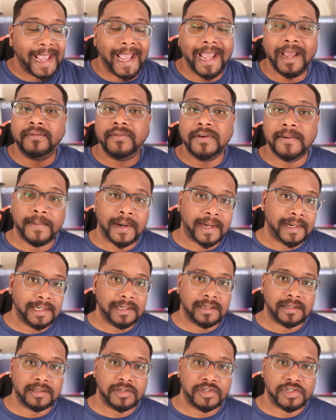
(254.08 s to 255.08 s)

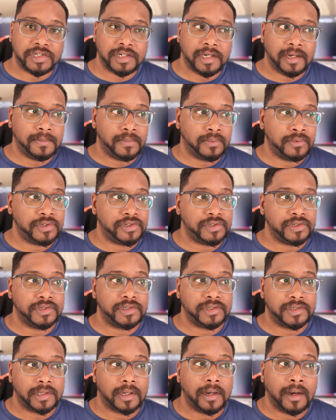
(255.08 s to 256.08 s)
Everybody on the ship was
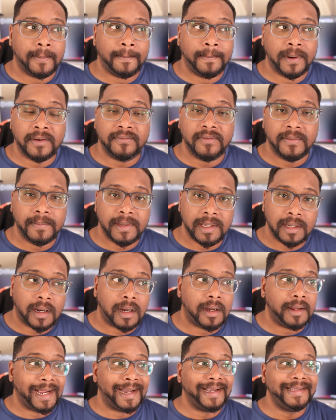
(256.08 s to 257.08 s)
just above and
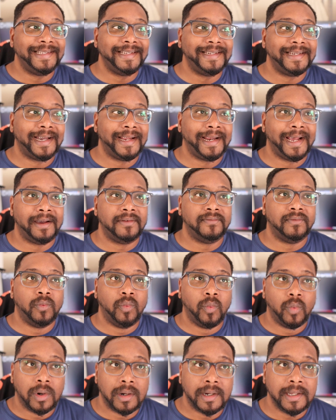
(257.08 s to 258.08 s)
beyond. I did not have
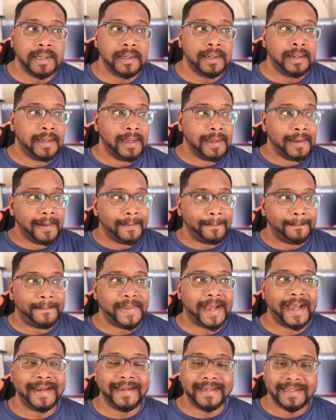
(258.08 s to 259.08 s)
one
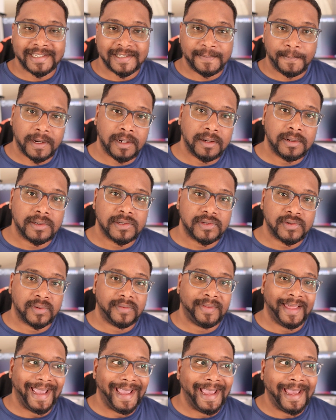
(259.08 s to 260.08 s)
bad experience
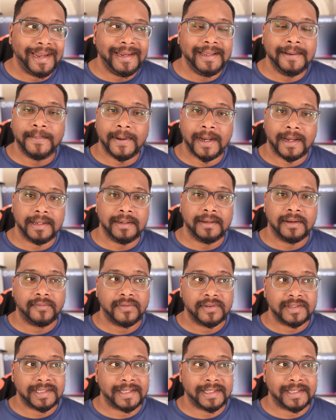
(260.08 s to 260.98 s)
with anybody of the